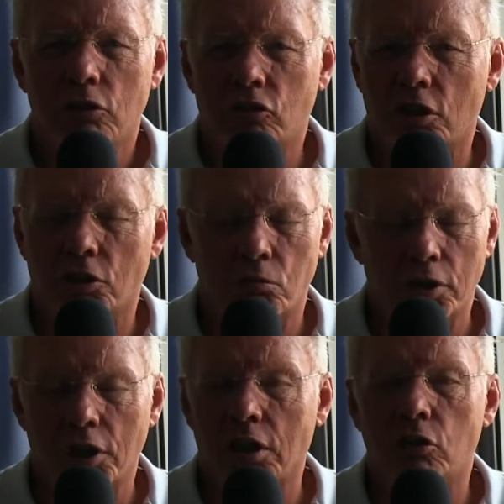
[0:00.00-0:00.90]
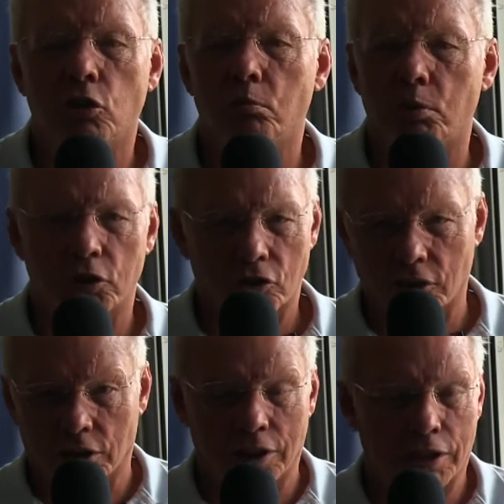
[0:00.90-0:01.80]
started reading, couldn't put the
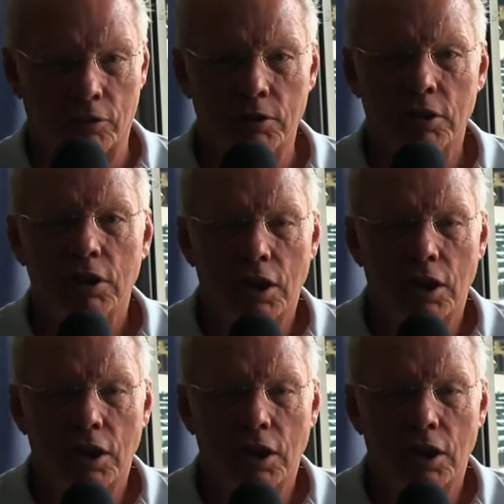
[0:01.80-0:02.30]
thing down.